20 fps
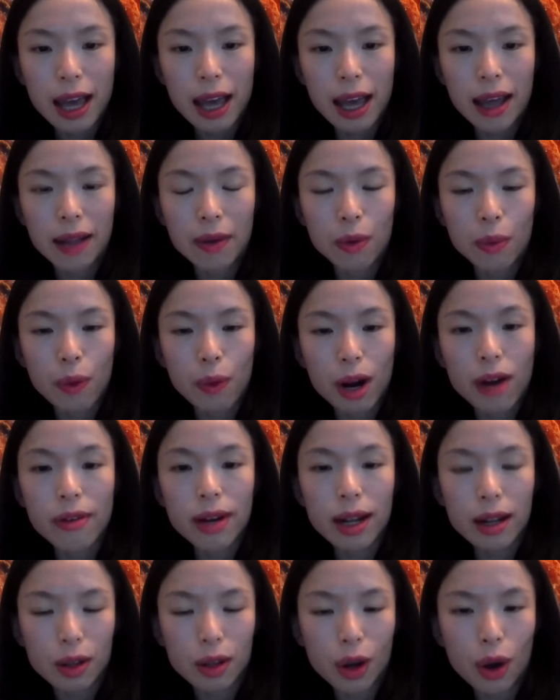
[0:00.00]
and
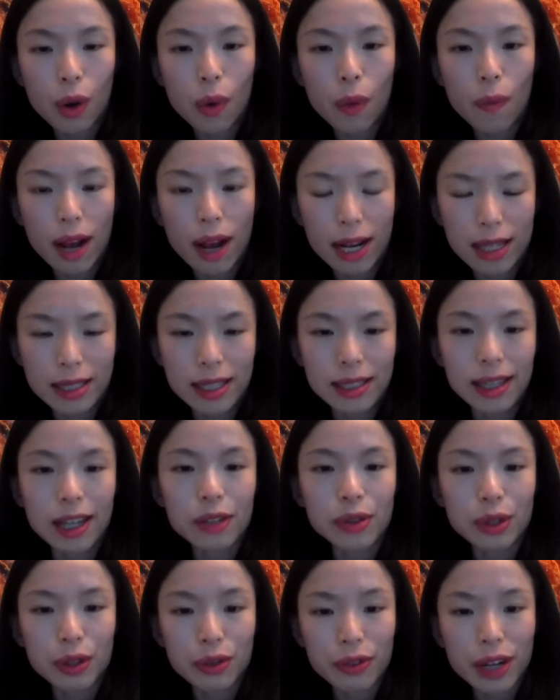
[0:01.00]
very low
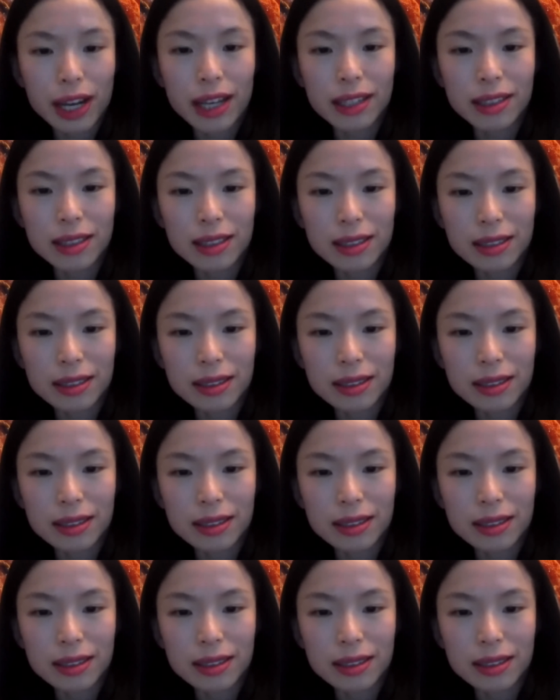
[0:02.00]
vaccination rate.